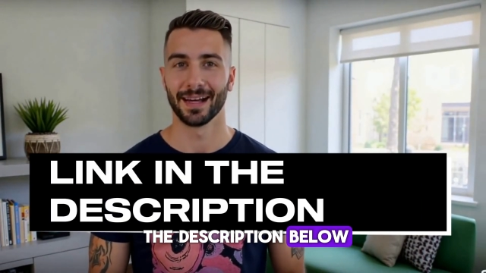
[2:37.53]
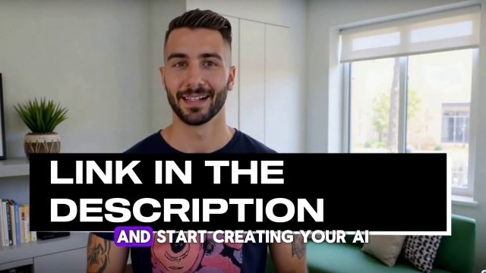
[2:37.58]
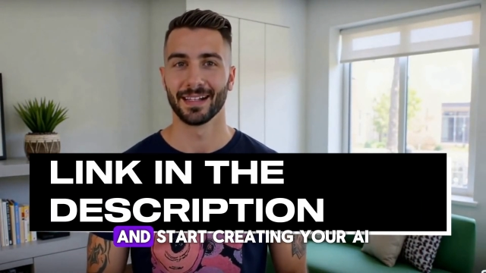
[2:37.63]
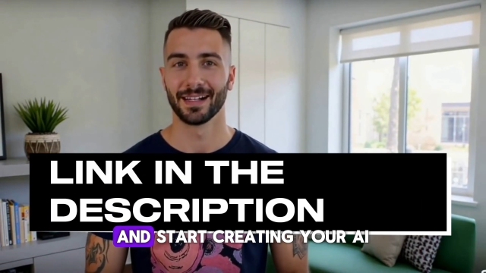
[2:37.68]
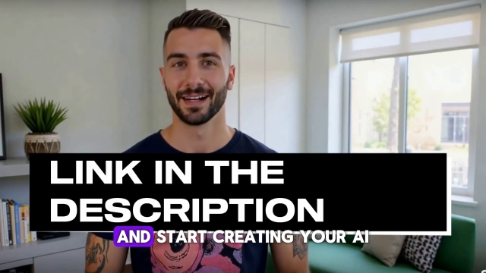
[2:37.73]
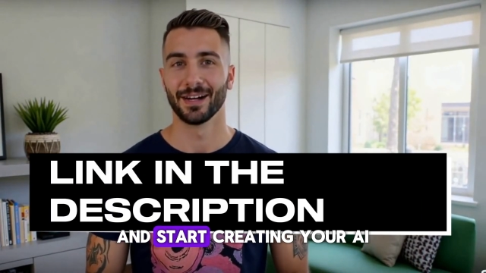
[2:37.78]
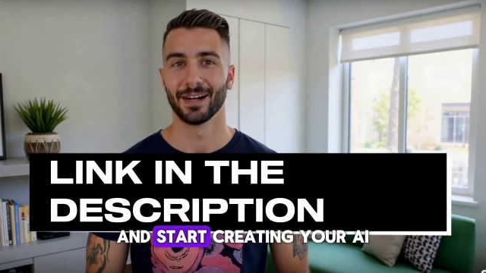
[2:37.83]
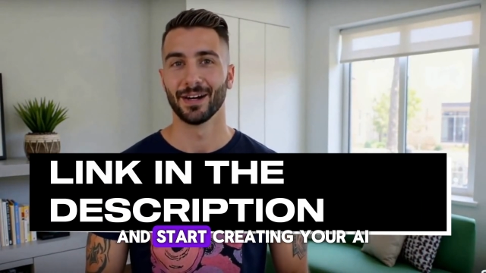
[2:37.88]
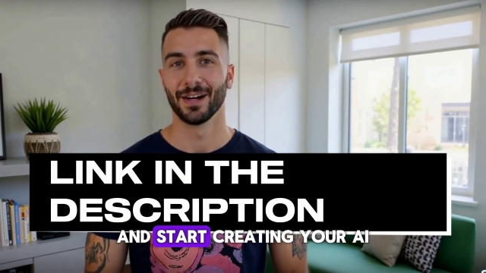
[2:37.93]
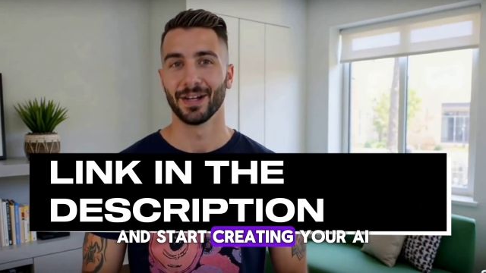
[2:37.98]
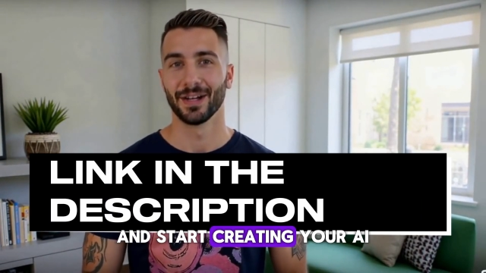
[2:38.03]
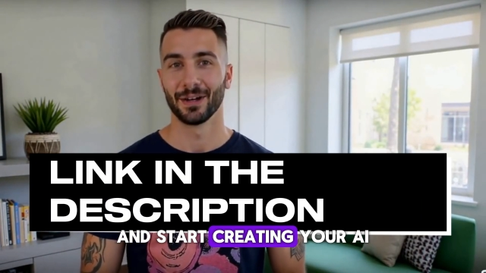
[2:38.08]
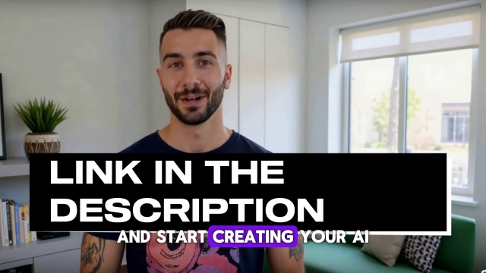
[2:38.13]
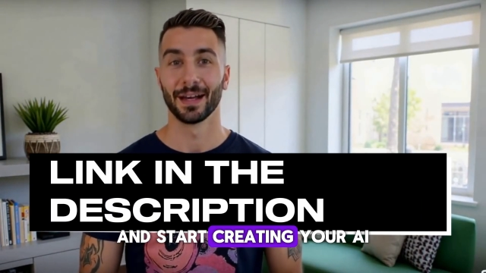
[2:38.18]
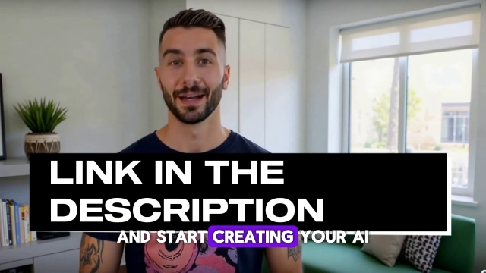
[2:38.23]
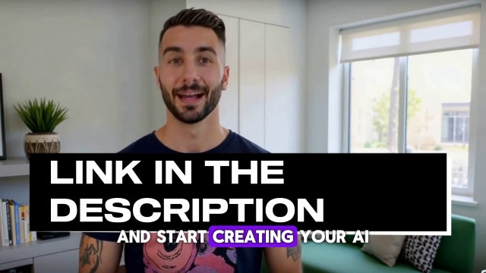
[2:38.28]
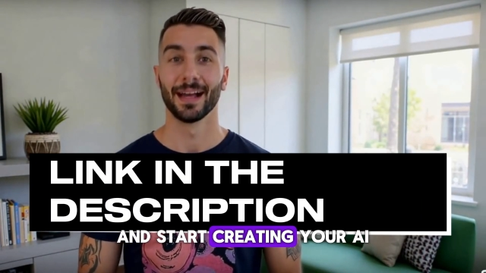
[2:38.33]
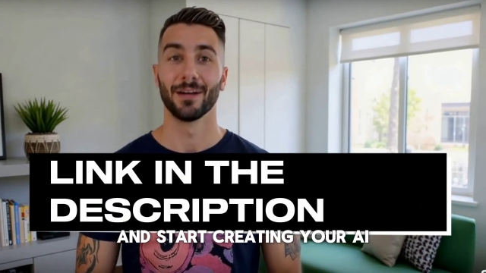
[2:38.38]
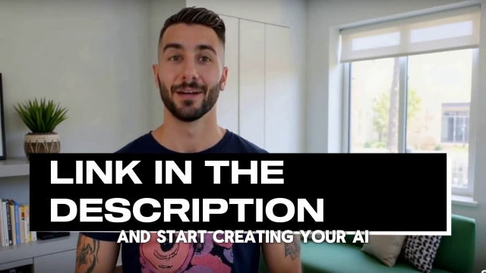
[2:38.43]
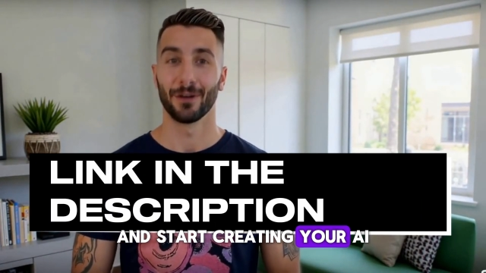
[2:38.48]
and start
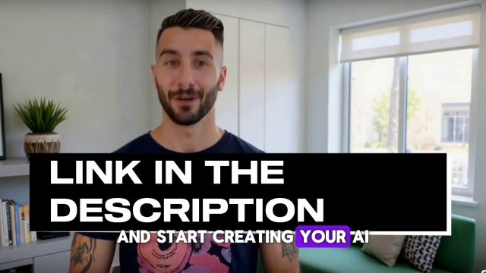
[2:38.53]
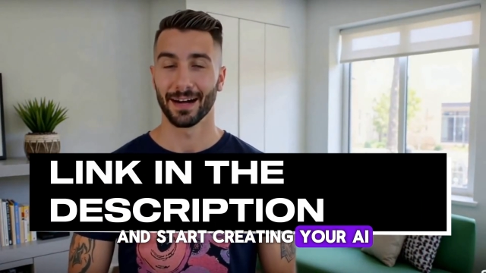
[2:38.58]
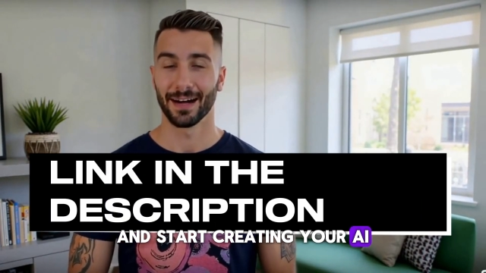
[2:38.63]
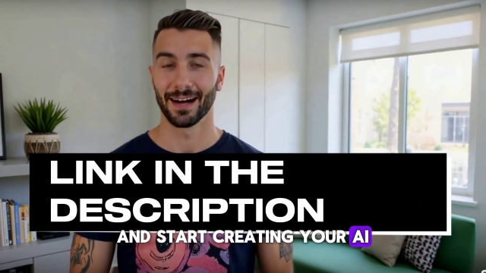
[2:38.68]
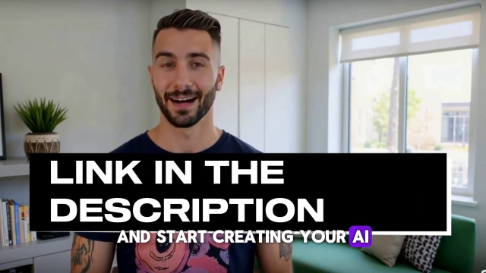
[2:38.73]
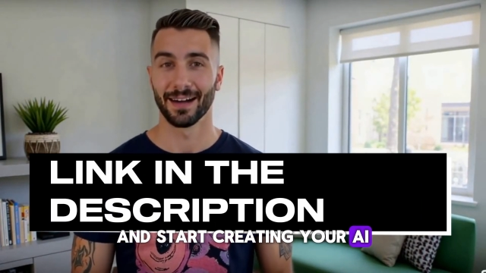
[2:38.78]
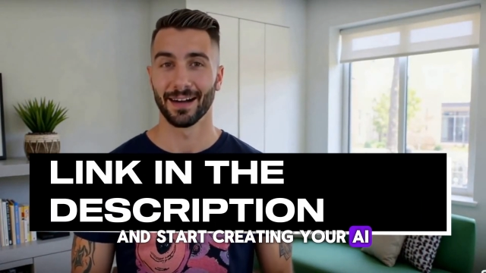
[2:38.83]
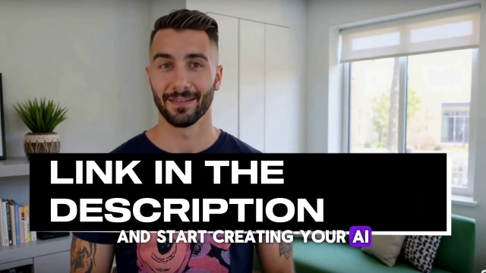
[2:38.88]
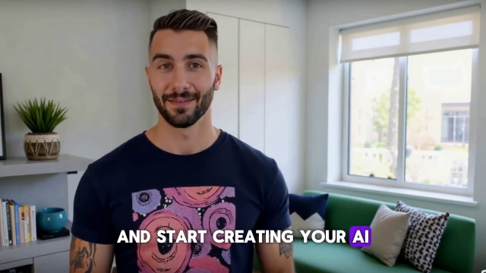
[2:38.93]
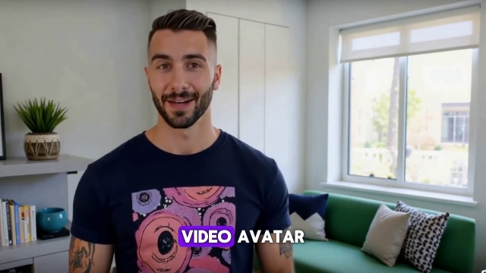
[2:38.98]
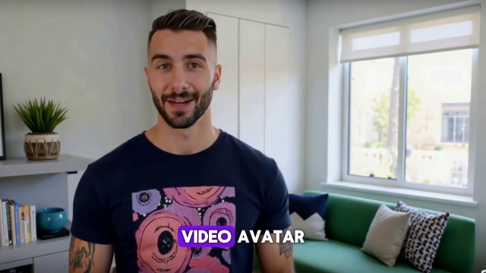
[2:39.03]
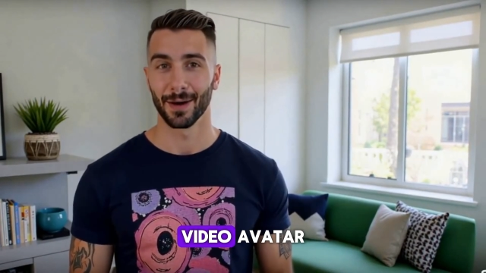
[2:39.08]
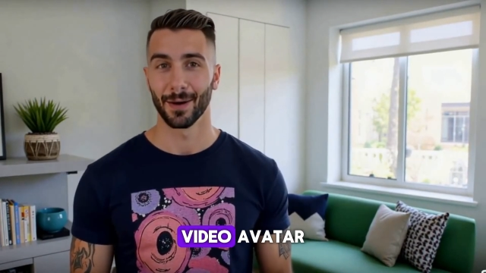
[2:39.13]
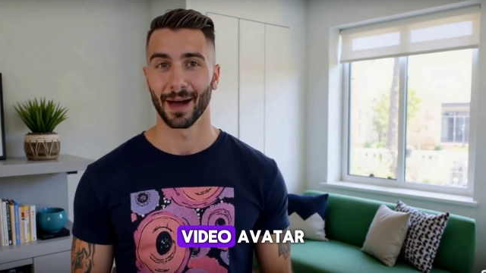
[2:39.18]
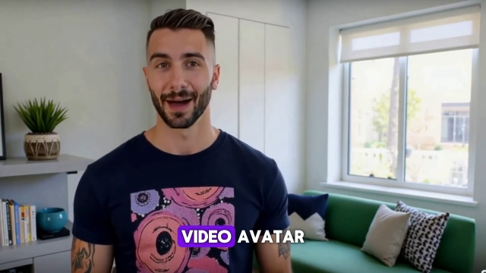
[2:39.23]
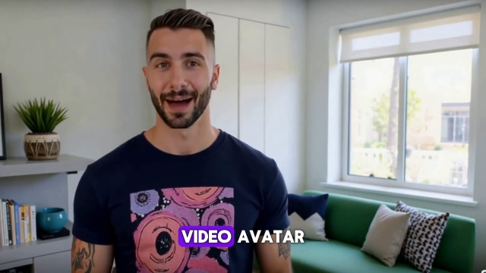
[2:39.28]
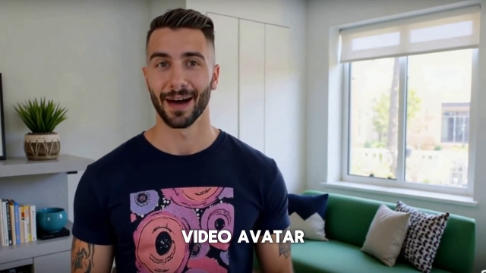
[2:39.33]
creating your AI video